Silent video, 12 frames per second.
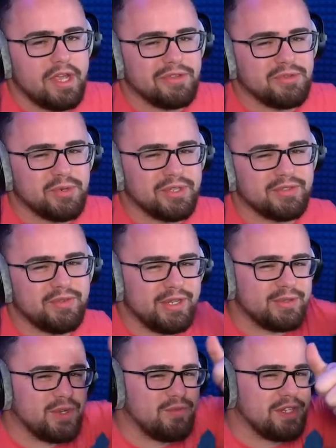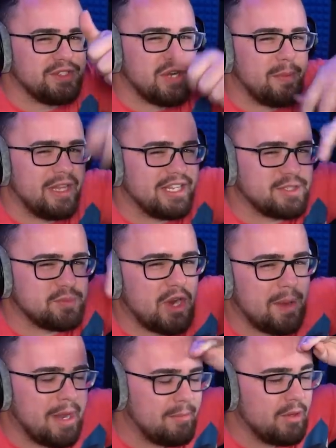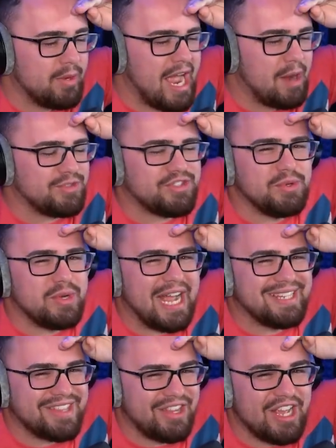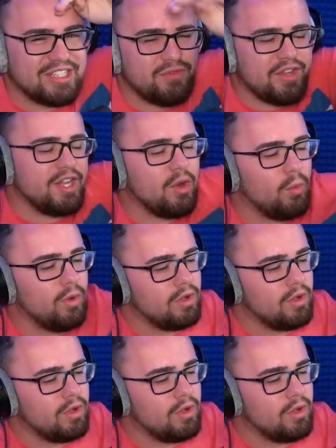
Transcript: you guys enjoyed this video, don't forget to drop a like, subscribe down below, and I will see you guys in the next video.